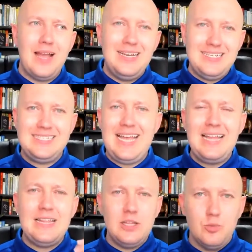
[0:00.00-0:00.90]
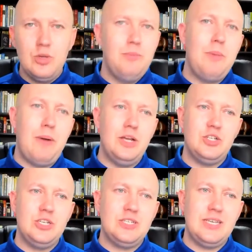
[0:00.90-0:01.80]
understand that there will be
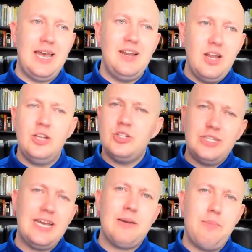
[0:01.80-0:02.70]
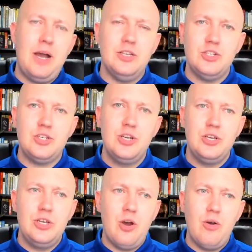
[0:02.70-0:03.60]
punches and learn to take a punch.
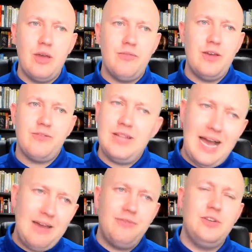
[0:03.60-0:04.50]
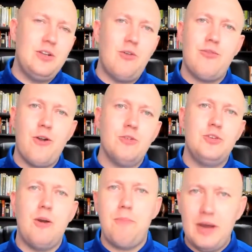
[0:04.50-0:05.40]
You know, if life, you know,
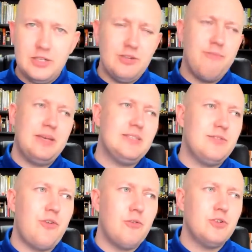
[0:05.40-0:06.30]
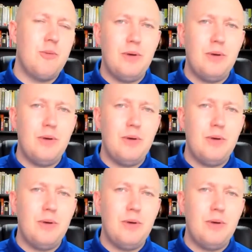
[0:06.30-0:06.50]
throws you a punch, if business throws you a